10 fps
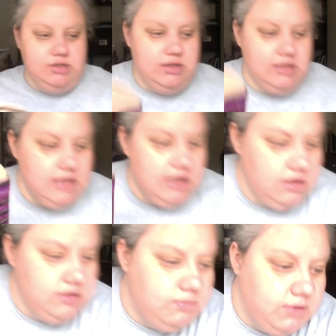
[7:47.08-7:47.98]
the
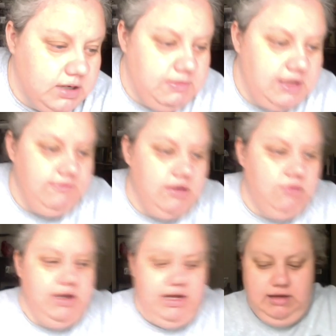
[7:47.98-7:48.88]
yarn that we're going to be giving
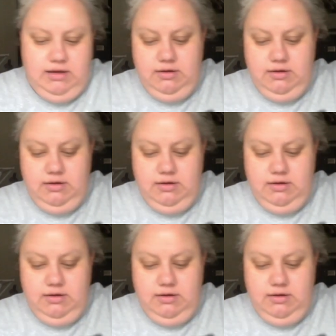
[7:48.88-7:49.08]
away